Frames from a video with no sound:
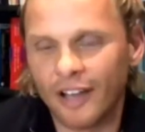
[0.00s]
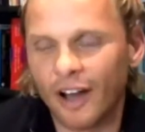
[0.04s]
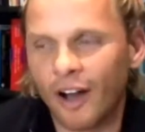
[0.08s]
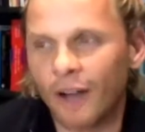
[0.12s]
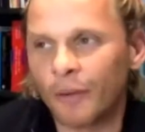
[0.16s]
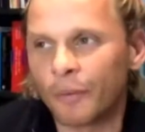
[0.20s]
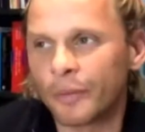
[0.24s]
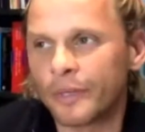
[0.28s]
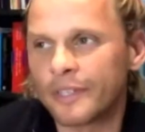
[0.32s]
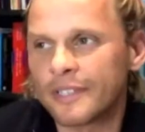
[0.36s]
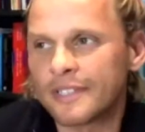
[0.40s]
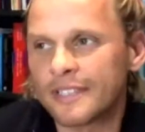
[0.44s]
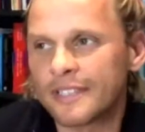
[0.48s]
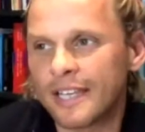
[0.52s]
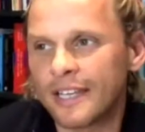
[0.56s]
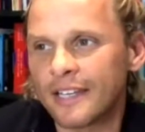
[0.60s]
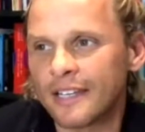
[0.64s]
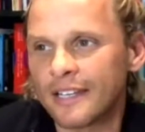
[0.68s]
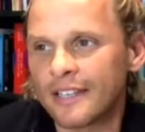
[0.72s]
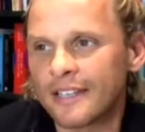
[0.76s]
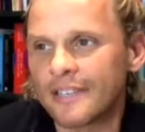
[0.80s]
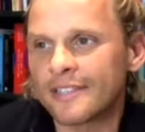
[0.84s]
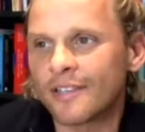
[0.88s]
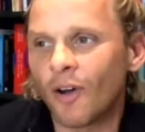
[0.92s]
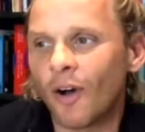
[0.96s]
I would have said at
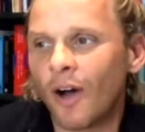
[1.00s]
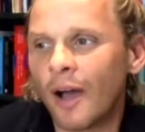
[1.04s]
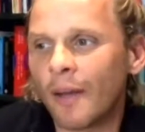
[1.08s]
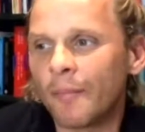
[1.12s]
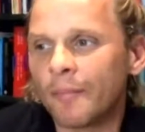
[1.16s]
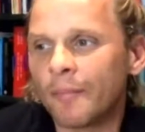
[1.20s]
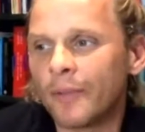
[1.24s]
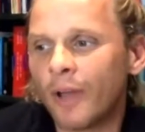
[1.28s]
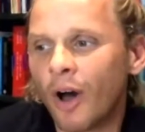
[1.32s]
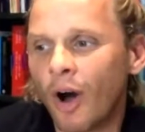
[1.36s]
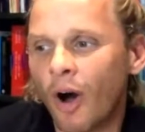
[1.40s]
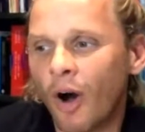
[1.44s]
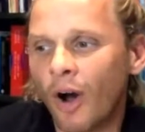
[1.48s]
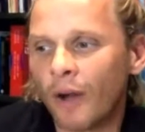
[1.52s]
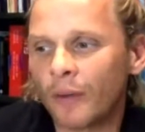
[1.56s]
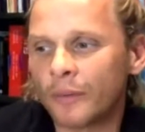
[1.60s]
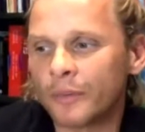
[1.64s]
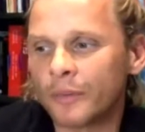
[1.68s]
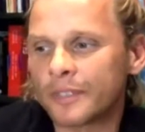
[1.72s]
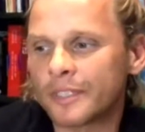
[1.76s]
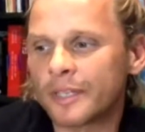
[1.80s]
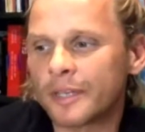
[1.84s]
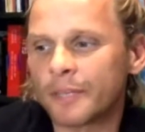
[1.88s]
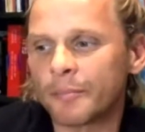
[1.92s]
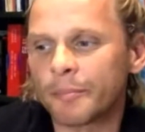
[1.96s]
the time that I
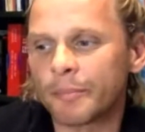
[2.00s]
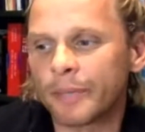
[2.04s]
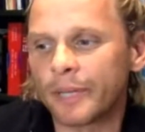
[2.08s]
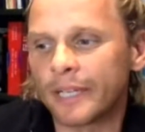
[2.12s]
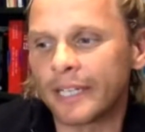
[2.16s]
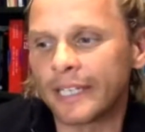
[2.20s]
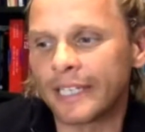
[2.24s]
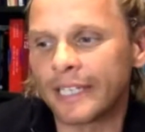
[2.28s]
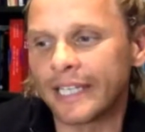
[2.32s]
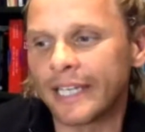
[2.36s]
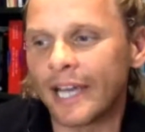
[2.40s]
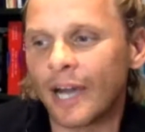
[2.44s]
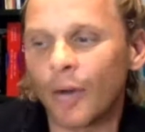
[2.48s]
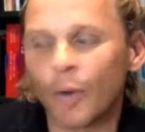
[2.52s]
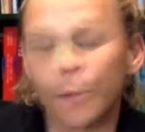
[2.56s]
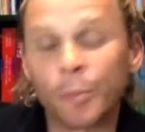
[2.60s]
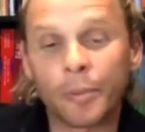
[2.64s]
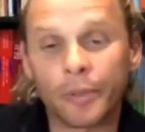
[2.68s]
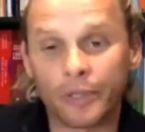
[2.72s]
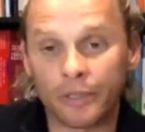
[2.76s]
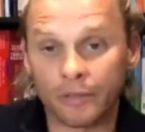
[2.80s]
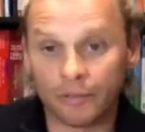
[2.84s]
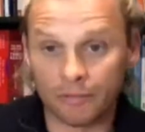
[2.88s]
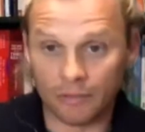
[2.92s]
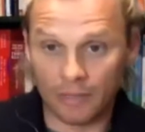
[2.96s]
was completely
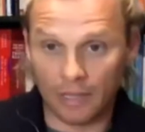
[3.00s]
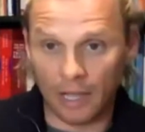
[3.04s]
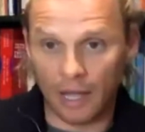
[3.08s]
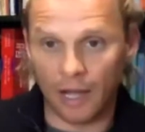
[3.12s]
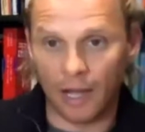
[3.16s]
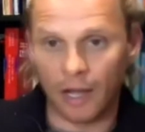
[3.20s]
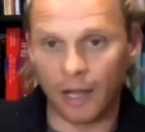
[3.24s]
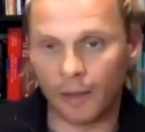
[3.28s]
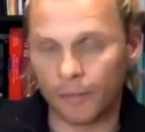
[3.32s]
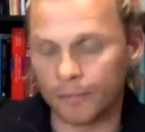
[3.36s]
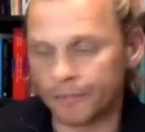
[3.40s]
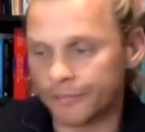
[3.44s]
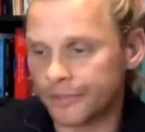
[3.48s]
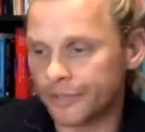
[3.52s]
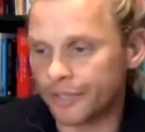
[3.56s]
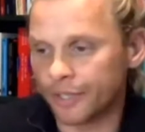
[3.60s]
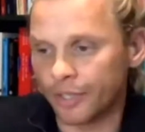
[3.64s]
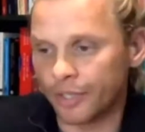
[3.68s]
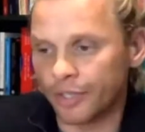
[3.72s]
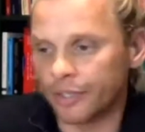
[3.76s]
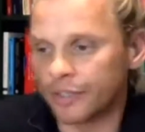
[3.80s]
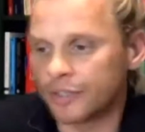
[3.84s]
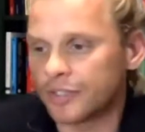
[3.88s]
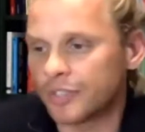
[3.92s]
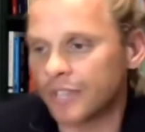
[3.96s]
open
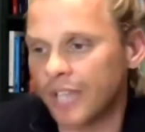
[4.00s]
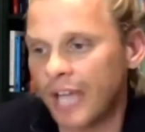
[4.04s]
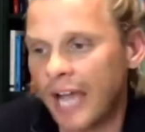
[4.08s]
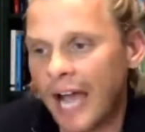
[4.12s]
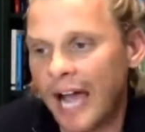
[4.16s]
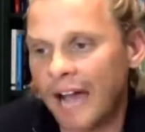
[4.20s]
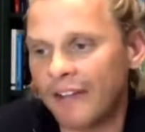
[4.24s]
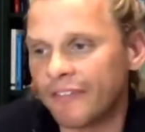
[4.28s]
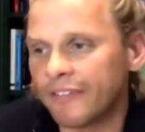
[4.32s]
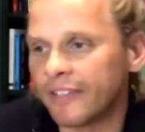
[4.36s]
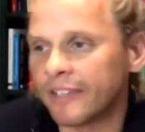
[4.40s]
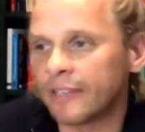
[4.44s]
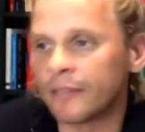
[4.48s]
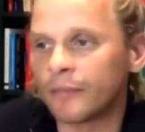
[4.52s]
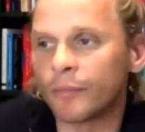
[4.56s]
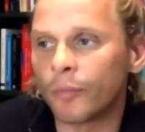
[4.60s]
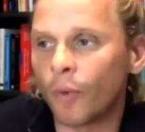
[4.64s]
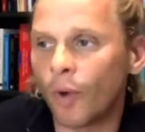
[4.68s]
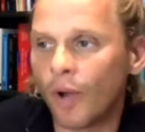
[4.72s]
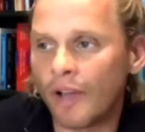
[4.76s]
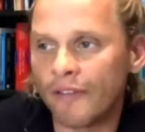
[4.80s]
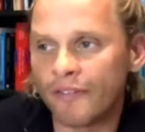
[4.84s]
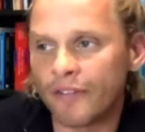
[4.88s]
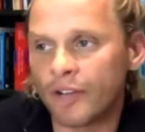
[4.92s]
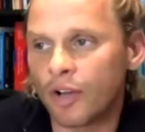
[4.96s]
to having
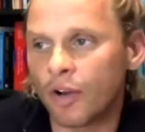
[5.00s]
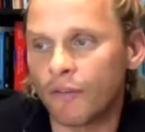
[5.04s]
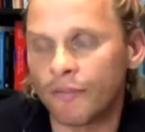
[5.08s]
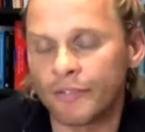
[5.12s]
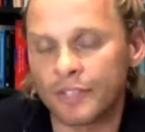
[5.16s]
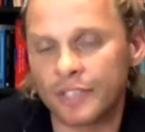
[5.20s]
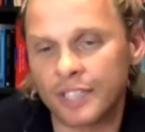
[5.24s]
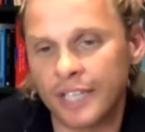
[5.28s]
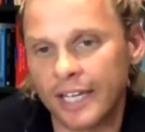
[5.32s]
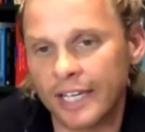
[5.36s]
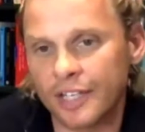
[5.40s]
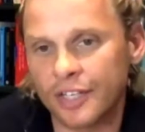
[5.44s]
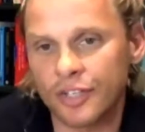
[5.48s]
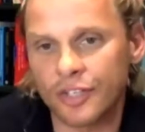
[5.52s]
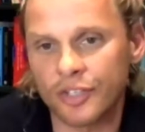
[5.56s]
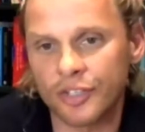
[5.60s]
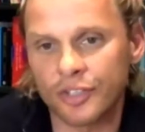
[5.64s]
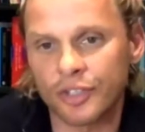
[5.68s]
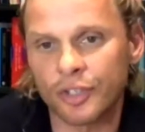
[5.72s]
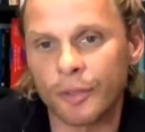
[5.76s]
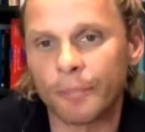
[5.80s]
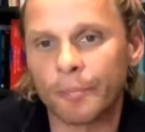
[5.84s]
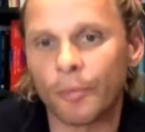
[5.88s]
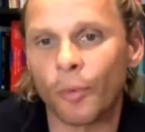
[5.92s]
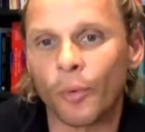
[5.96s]
whatever
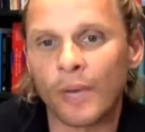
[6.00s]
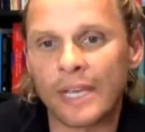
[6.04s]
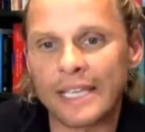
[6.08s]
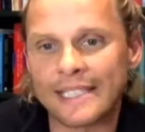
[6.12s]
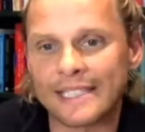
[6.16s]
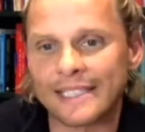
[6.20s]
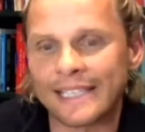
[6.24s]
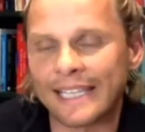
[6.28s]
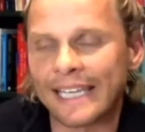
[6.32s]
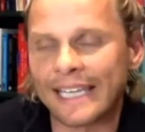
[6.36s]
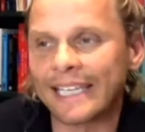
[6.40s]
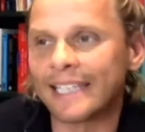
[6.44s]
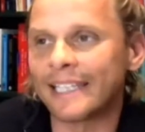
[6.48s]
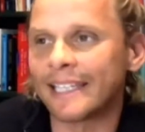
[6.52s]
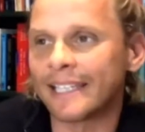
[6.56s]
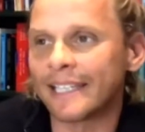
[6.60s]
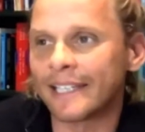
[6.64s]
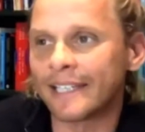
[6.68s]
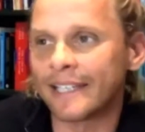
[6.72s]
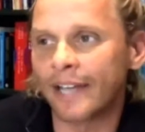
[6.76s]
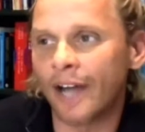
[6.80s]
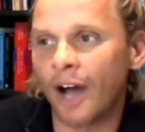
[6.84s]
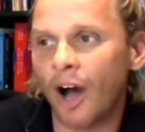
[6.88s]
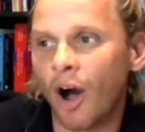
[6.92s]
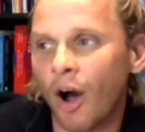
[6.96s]
conversations the boys needed,
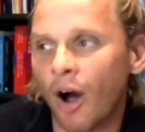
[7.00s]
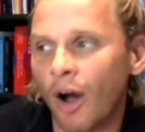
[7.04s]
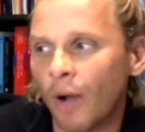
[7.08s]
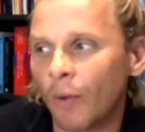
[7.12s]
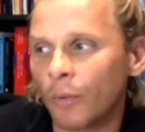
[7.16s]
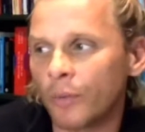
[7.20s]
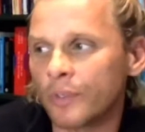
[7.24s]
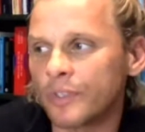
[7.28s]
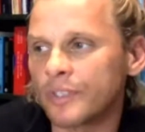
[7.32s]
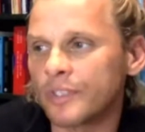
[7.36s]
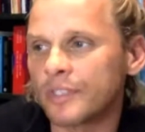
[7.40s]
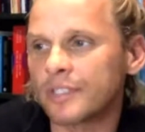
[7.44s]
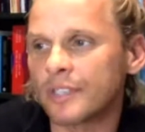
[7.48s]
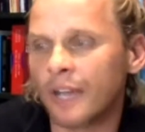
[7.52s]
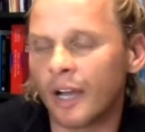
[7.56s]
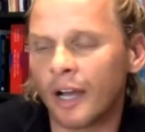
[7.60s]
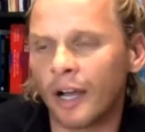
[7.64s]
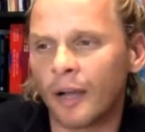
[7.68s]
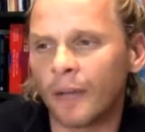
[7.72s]
and that I was